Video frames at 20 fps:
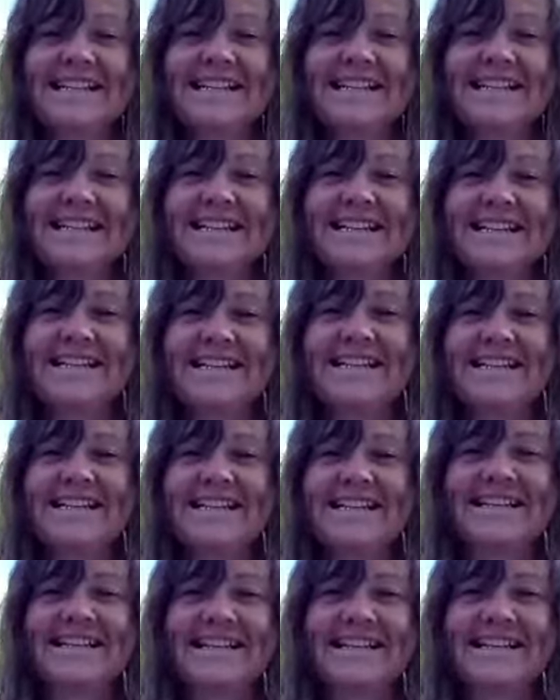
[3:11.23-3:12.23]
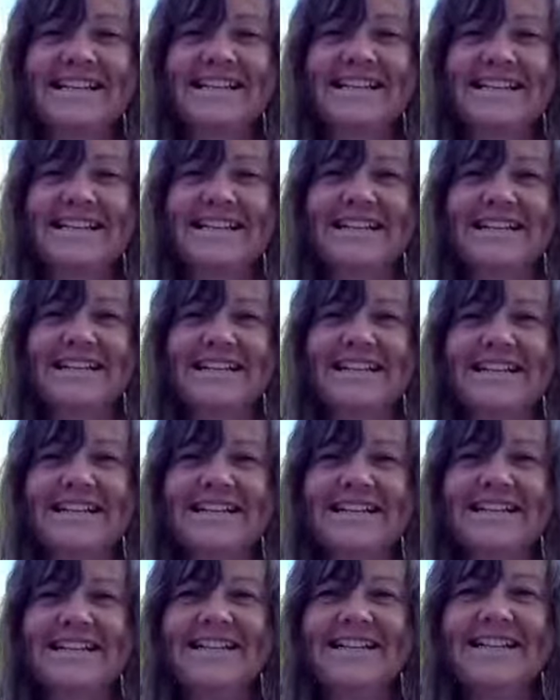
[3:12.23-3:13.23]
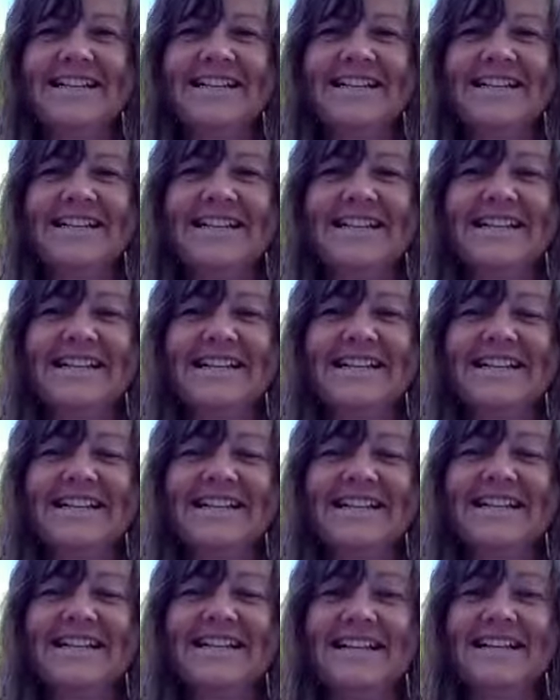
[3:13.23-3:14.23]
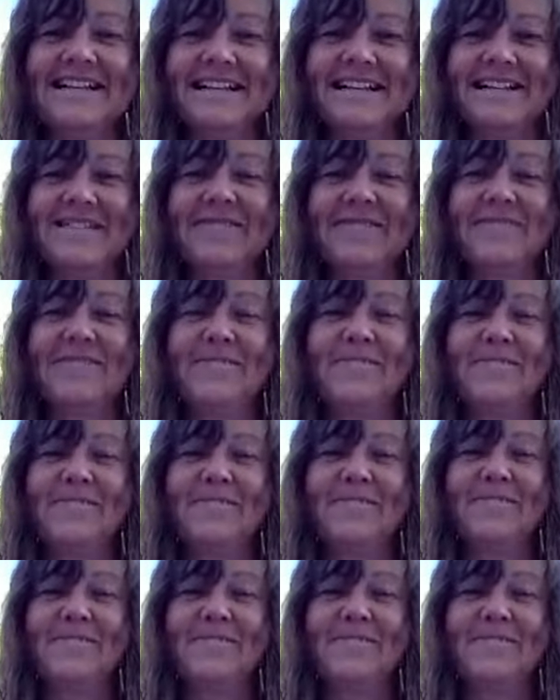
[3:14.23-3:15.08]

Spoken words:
No words are spoken by the person on screen.